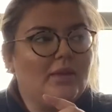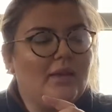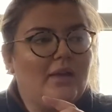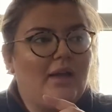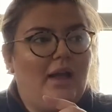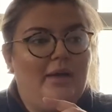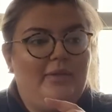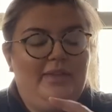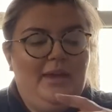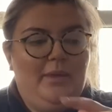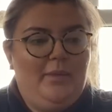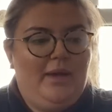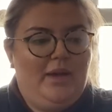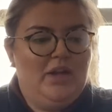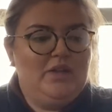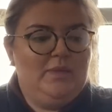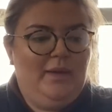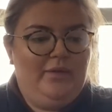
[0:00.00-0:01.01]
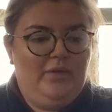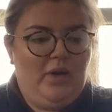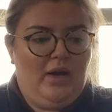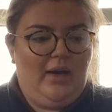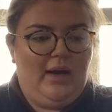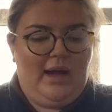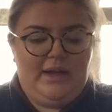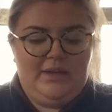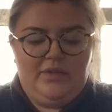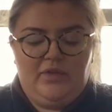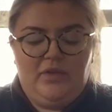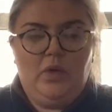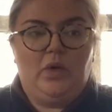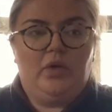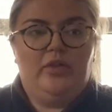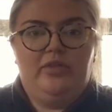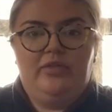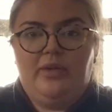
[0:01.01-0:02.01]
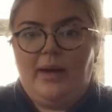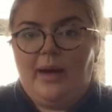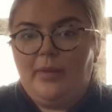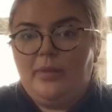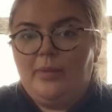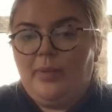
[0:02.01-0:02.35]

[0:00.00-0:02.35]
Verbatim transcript: I think because we've got hard floor throughout